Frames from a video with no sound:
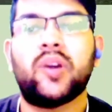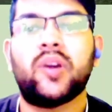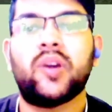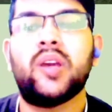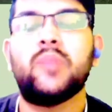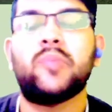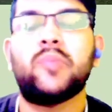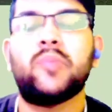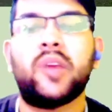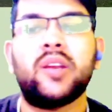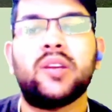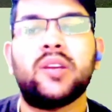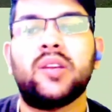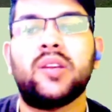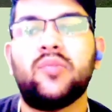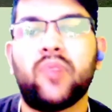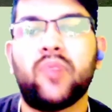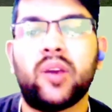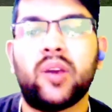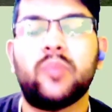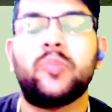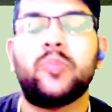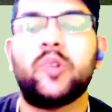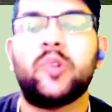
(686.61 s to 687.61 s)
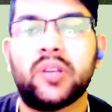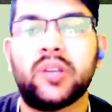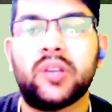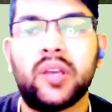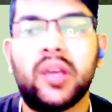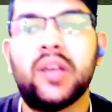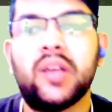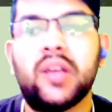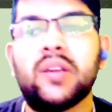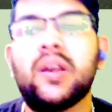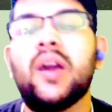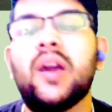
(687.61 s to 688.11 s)

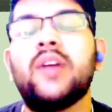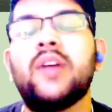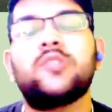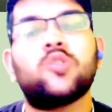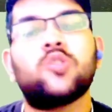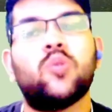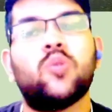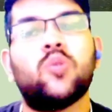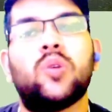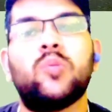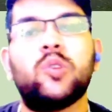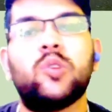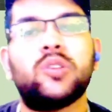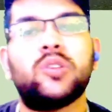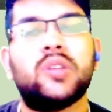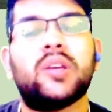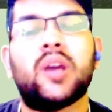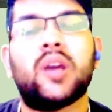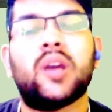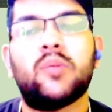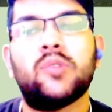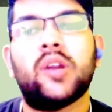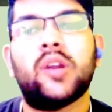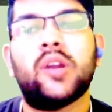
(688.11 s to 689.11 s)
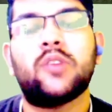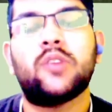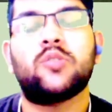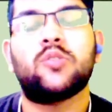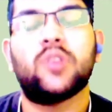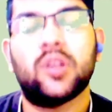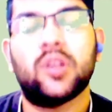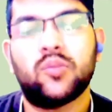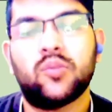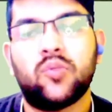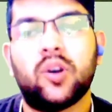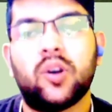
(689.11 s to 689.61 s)
95.8 so one more thing I would like to
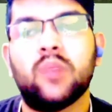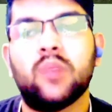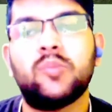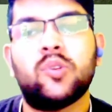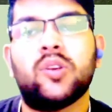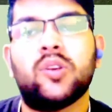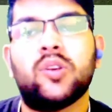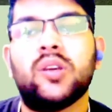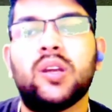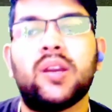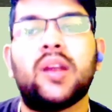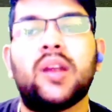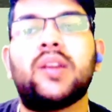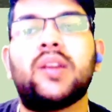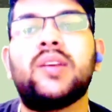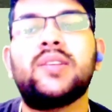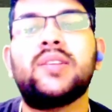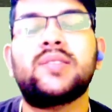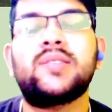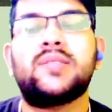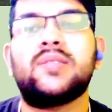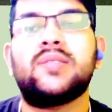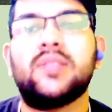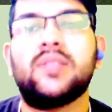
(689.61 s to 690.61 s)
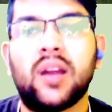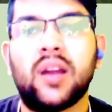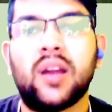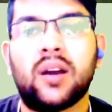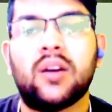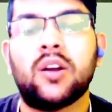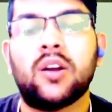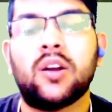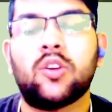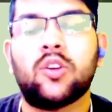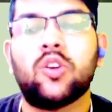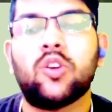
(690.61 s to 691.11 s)
inform you here that is the
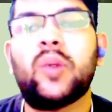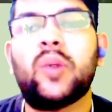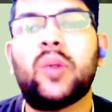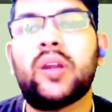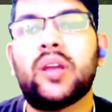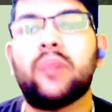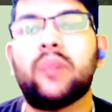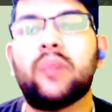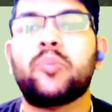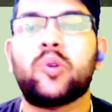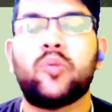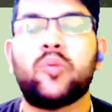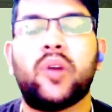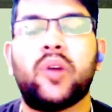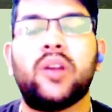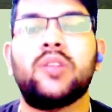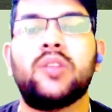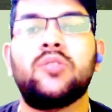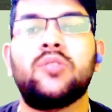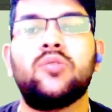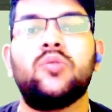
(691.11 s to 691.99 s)
cutoff that I am providing you